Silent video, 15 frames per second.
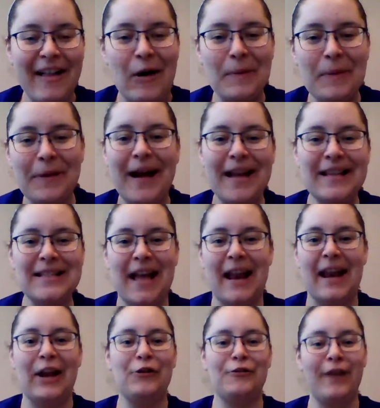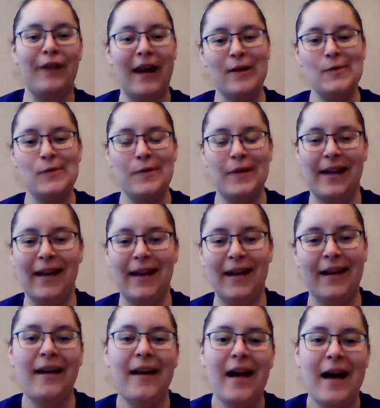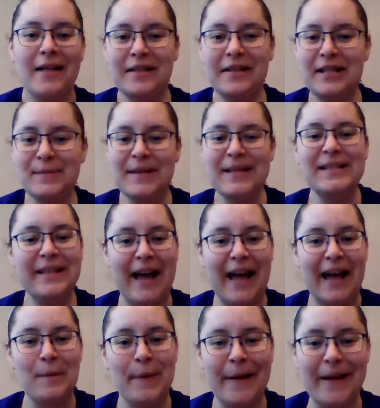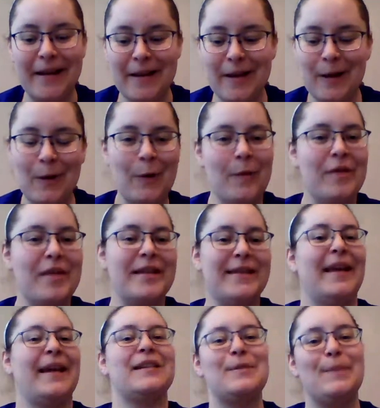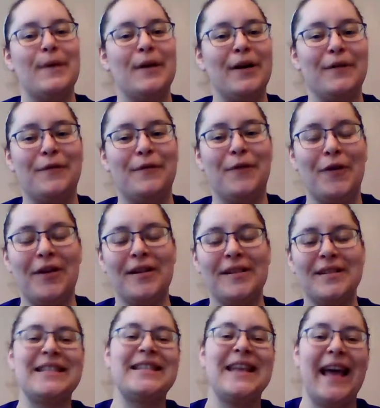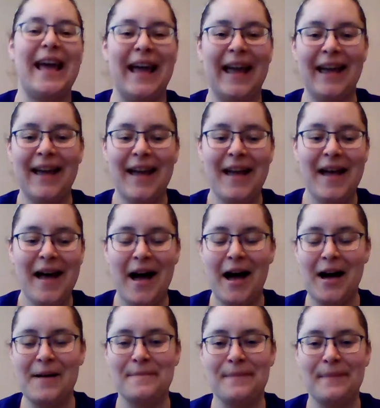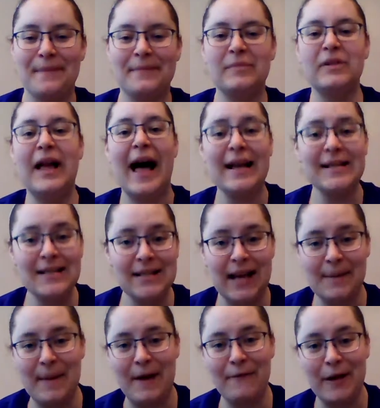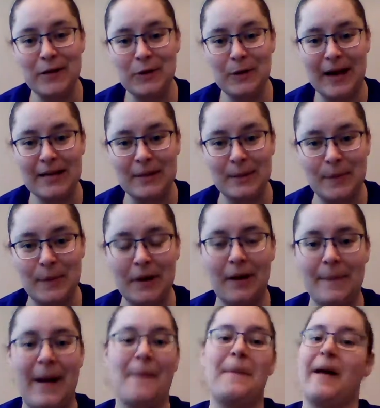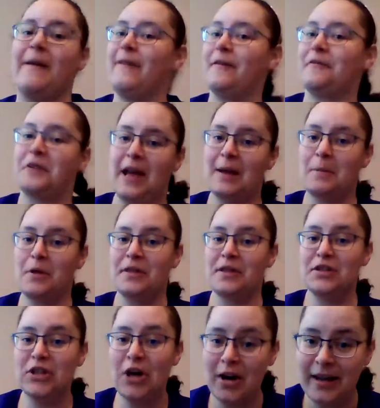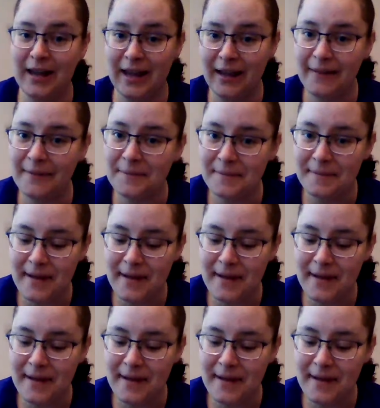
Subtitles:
I hope you guys had a great week. This is Miss Lang bringing you the next book for today. Last time I read you guys a book about my favorite animal, the donkey.